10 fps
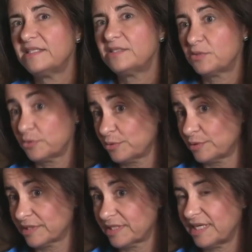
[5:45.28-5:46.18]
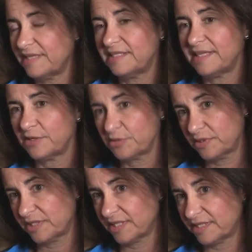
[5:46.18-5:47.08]
These tools and these
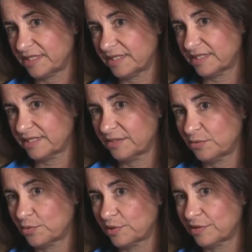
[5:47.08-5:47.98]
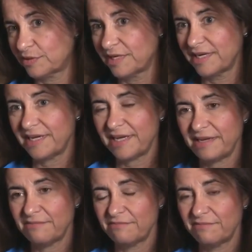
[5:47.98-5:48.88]
exercises
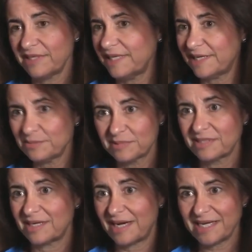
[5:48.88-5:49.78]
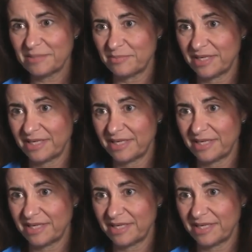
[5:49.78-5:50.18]
really helped guide